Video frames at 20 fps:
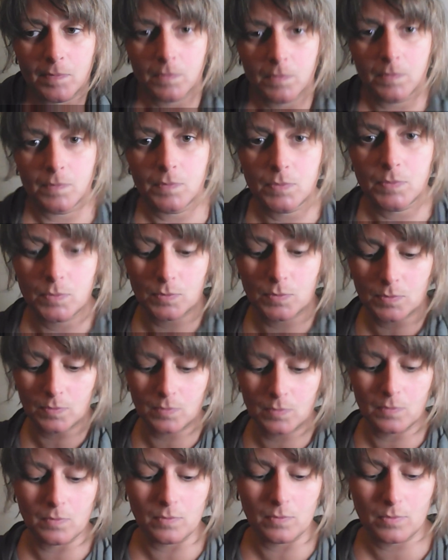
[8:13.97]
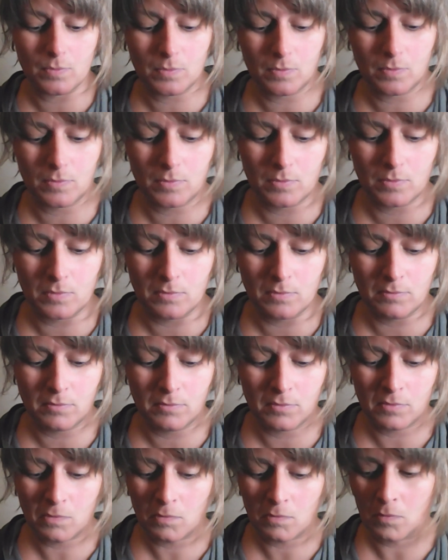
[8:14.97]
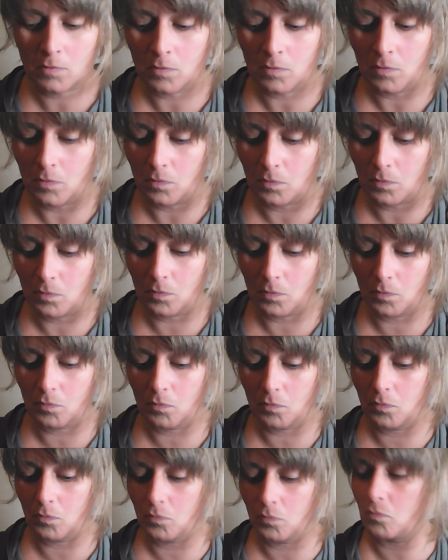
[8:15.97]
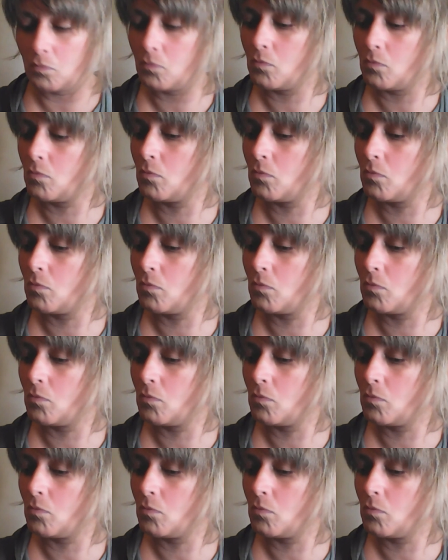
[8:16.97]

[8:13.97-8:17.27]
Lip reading: (silence)